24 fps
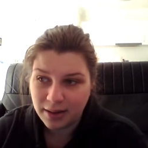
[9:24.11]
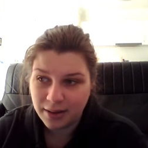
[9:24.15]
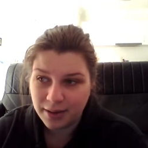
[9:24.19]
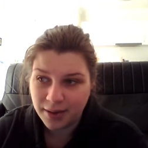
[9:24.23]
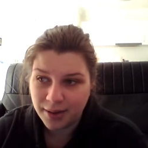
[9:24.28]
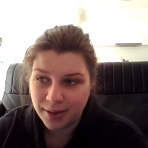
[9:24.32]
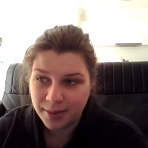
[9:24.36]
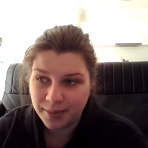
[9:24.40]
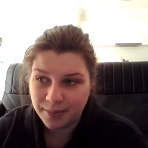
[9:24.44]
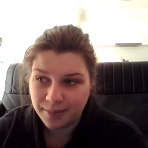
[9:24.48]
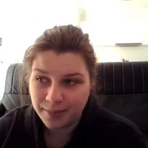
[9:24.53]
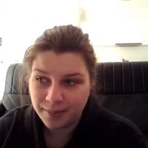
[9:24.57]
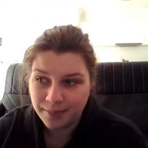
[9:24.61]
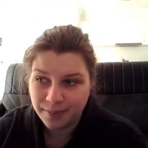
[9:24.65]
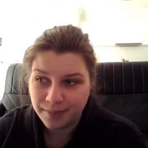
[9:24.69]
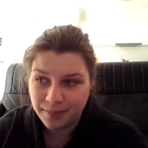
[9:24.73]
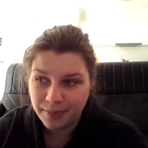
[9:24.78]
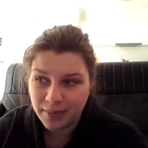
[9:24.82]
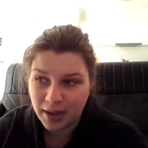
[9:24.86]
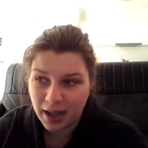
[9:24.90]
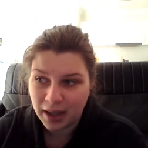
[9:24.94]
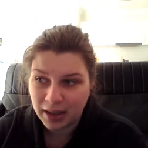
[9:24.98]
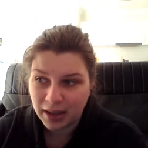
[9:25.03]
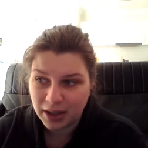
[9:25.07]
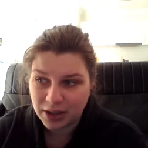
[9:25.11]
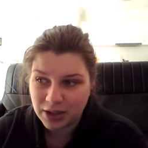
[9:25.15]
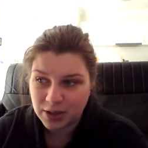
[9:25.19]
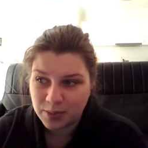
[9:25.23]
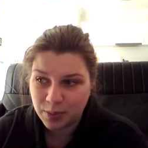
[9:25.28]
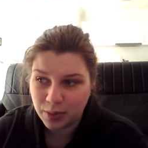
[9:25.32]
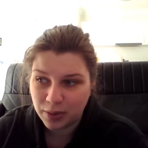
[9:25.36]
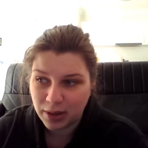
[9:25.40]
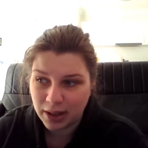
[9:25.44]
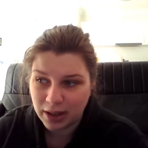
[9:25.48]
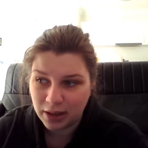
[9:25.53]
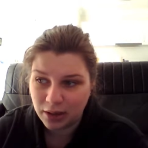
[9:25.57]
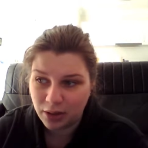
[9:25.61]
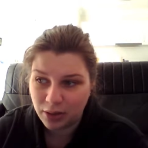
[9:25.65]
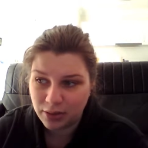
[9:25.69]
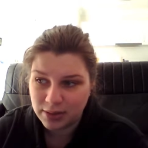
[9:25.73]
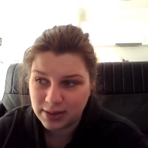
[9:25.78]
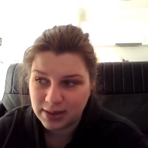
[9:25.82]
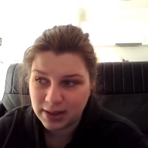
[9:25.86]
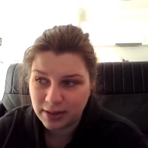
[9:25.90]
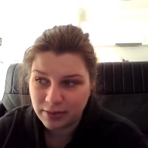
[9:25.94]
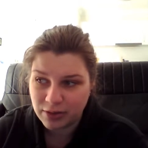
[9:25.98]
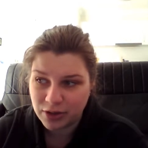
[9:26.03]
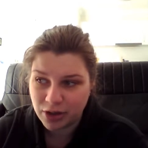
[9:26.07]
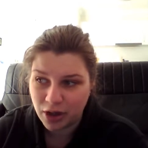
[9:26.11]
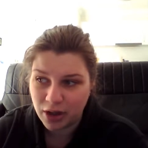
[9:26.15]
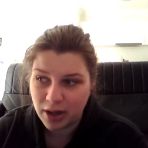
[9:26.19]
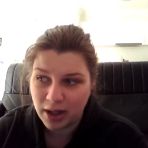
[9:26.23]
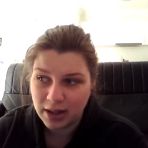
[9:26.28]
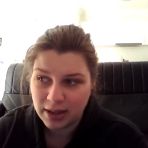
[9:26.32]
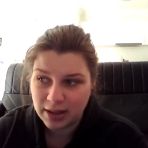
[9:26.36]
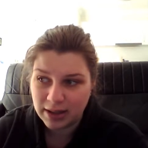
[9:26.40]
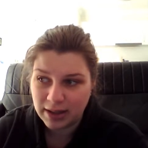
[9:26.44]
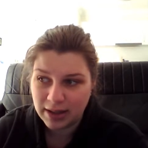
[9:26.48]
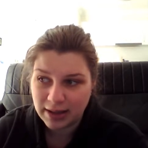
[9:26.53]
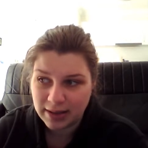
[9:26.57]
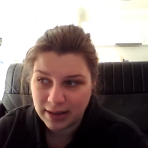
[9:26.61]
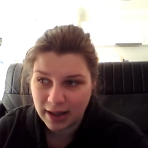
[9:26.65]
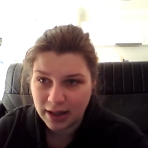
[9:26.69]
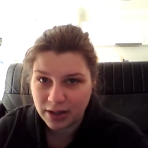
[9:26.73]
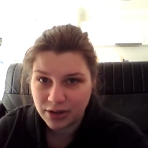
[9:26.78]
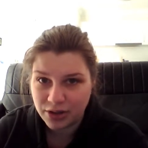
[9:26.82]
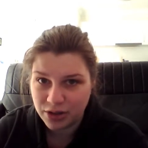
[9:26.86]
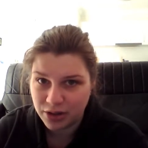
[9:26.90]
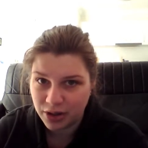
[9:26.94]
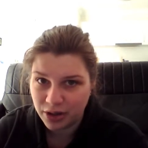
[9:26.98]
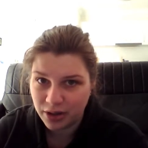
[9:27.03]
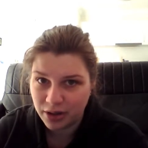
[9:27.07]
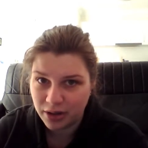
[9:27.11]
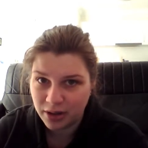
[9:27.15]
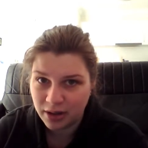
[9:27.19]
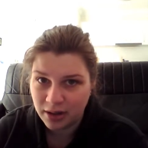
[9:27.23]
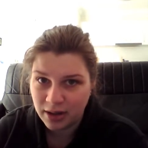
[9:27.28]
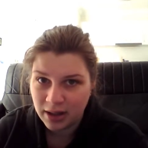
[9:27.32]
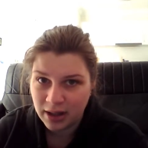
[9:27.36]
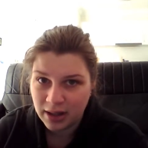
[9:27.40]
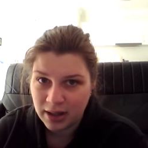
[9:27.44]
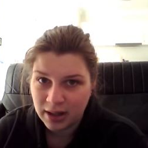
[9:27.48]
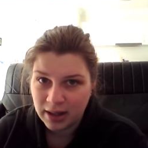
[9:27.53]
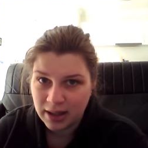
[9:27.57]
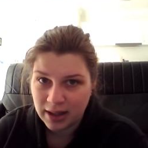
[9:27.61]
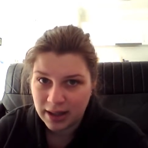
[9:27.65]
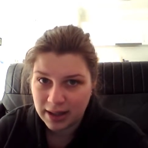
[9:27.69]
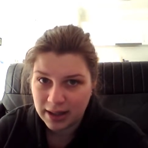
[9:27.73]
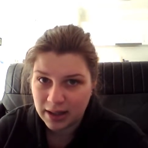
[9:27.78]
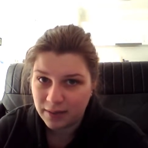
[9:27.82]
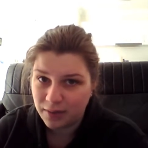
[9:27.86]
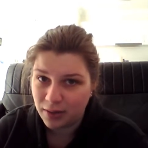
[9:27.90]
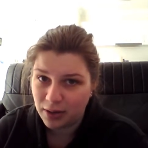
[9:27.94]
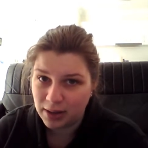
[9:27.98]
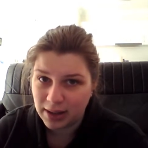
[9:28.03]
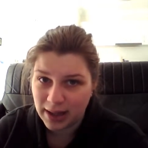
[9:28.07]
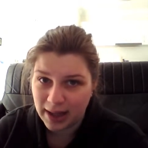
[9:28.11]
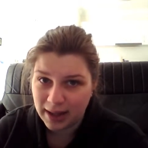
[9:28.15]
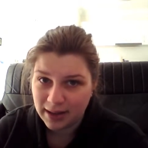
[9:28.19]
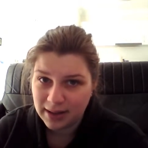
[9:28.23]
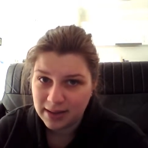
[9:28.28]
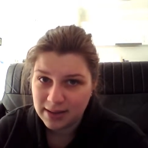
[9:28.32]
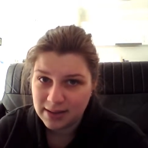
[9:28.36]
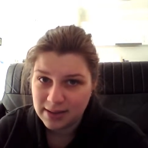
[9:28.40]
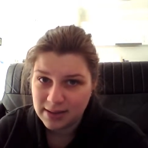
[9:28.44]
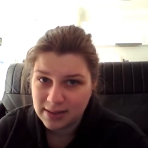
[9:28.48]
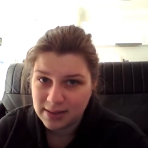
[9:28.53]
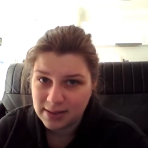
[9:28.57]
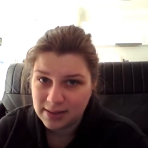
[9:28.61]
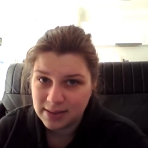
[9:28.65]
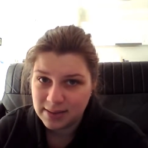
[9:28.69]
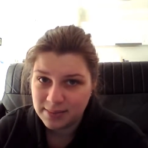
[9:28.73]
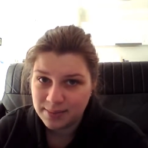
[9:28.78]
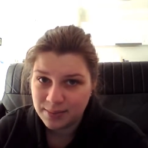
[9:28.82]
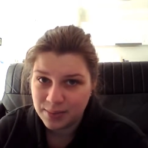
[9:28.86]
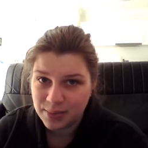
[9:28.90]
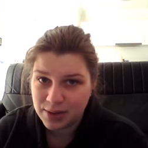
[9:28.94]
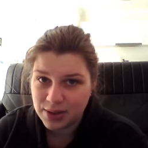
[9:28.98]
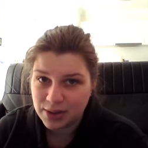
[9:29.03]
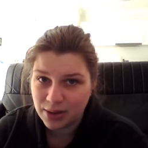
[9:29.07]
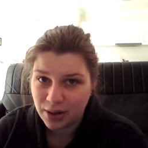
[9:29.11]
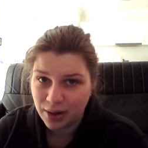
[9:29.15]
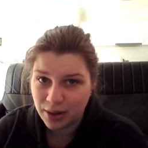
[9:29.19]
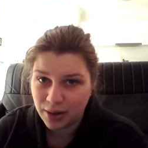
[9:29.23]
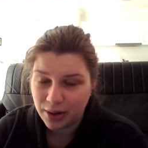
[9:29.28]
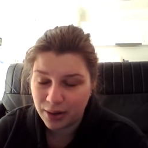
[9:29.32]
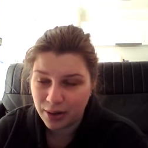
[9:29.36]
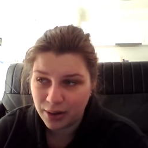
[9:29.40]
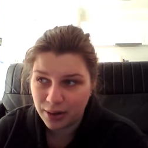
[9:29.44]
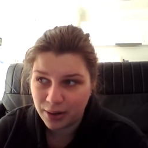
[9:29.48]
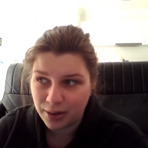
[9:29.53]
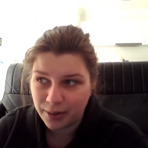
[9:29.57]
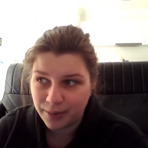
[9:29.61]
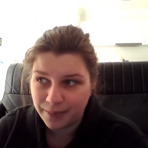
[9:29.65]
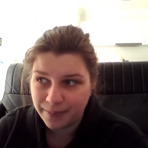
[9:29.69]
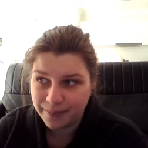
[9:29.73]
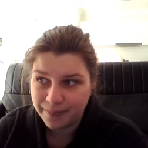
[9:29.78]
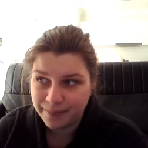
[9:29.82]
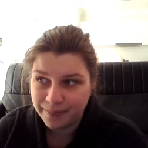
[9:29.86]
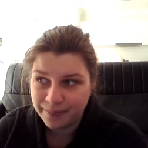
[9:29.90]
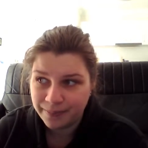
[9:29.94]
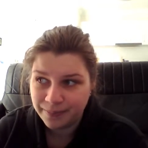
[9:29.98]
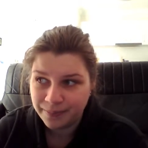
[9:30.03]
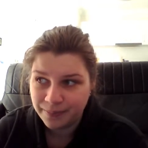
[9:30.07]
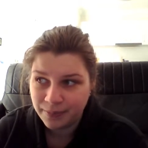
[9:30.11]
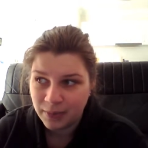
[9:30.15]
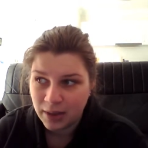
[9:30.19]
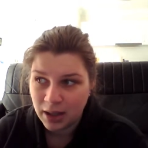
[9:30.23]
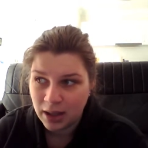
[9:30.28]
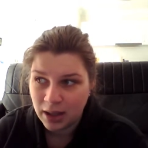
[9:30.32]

Um, and like just put like a long sleeve shirt underneath that shirt and give her layers. So,